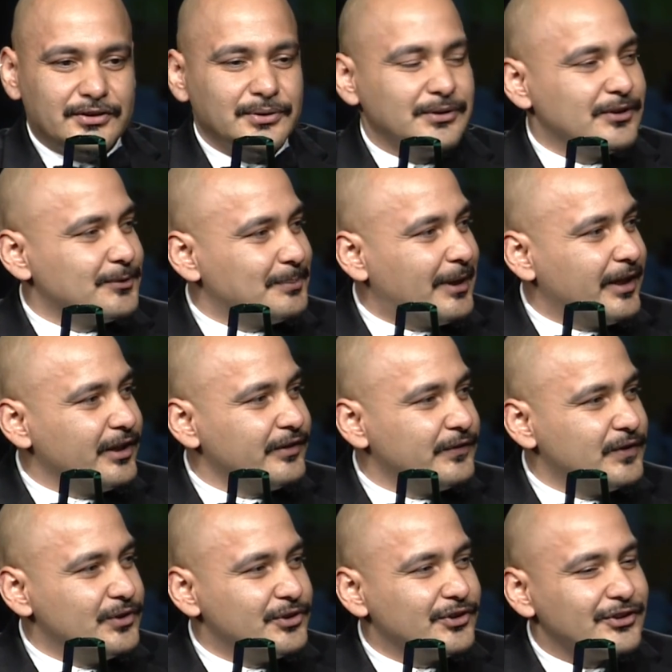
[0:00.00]
to inspire
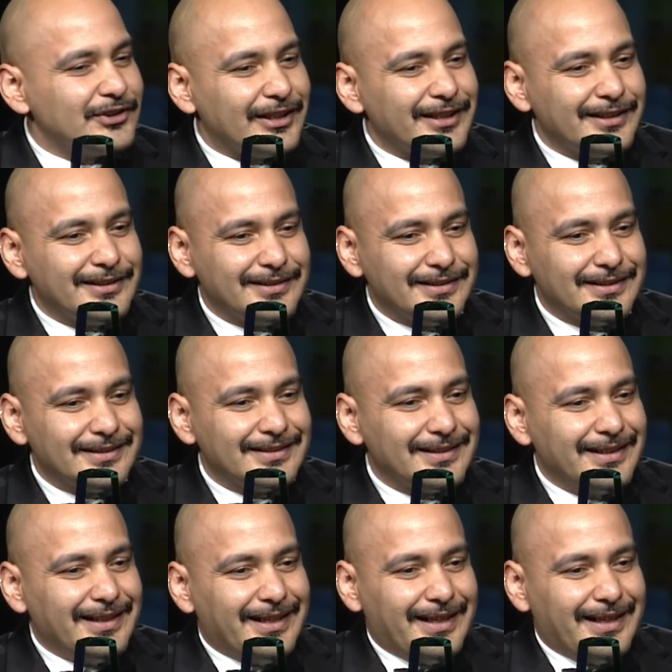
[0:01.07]
future scientists